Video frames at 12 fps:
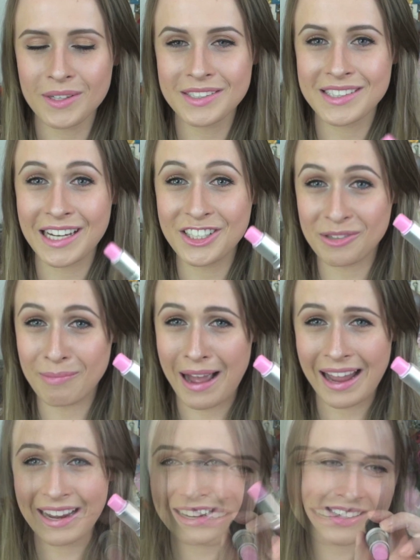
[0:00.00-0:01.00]
one's Saint
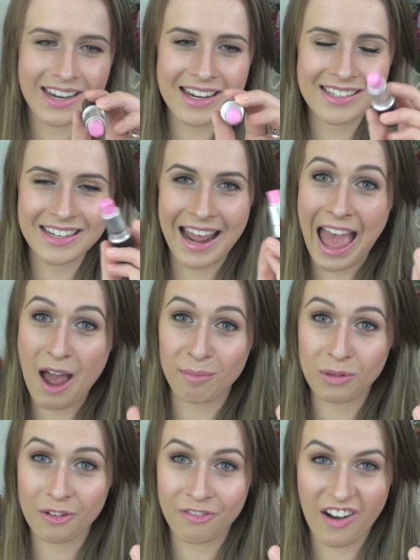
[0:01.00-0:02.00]
Germain. This is an
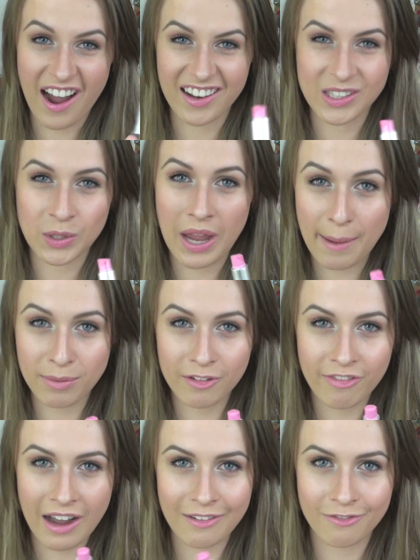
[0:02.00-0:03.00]
amplified. So
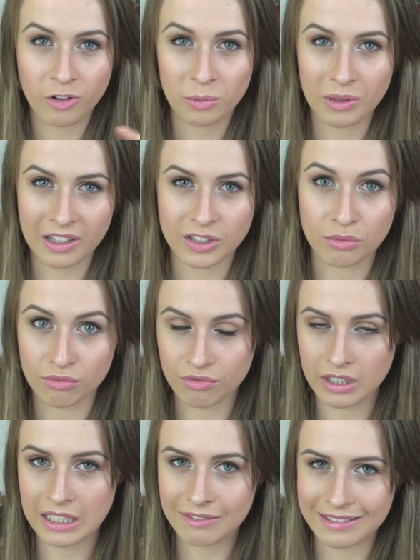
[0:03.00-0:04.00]
amplified formulas are
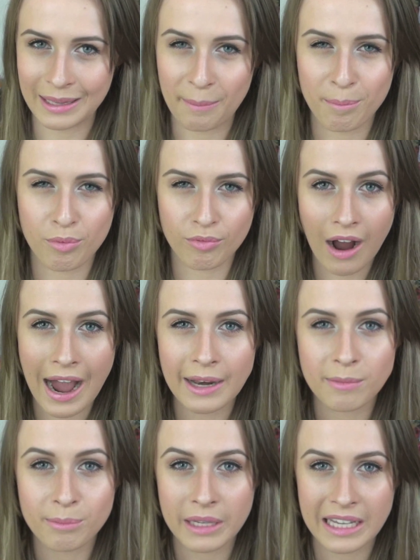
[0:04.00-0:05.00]
really, really bright
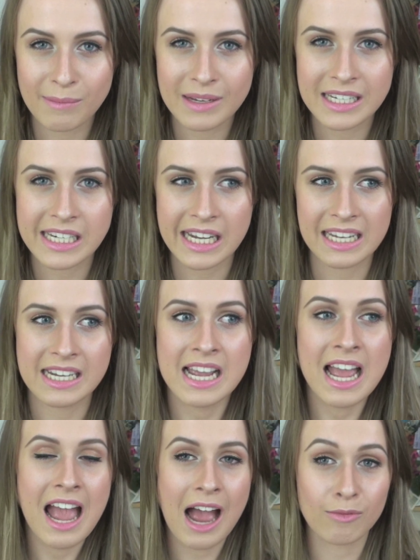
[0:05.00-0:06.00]
and pigmented
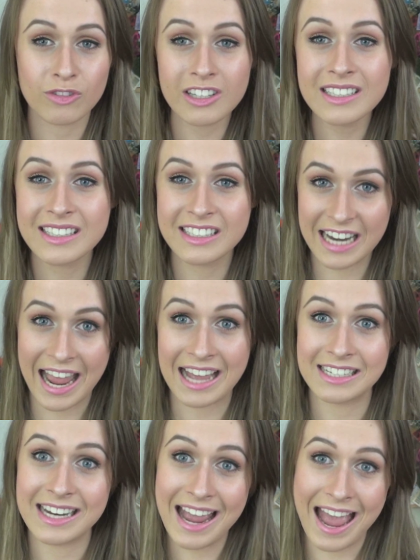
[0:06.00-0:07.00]
and really
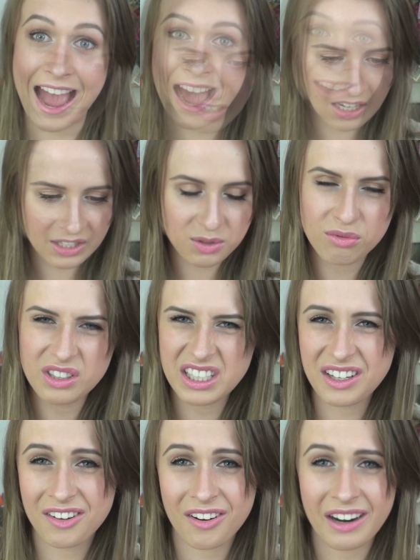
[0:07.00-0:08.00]
stand out. It's
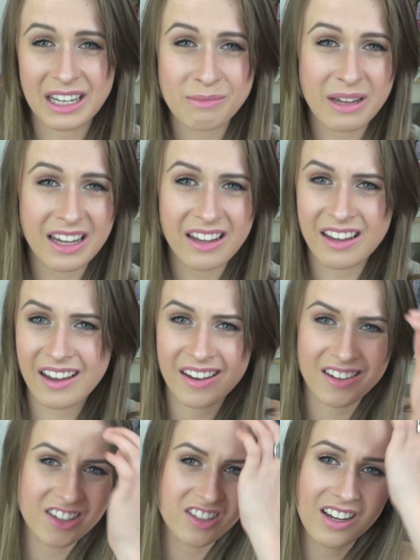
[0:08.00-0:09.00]
really creamy,
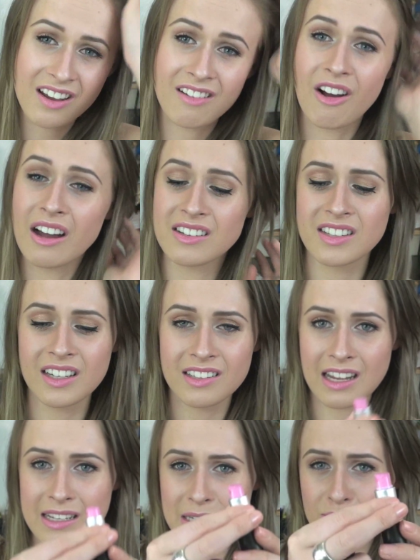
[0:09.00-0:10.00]
and it's, I don't know, I just think
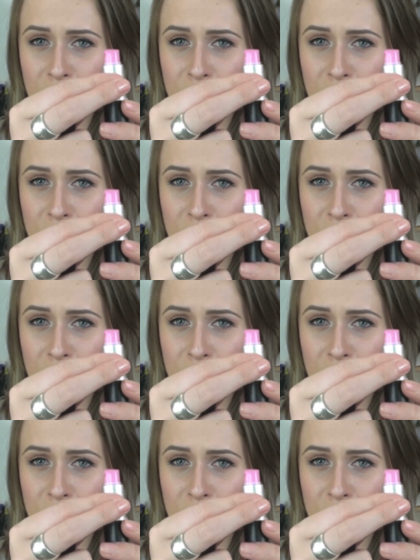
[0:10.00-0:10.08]
it's a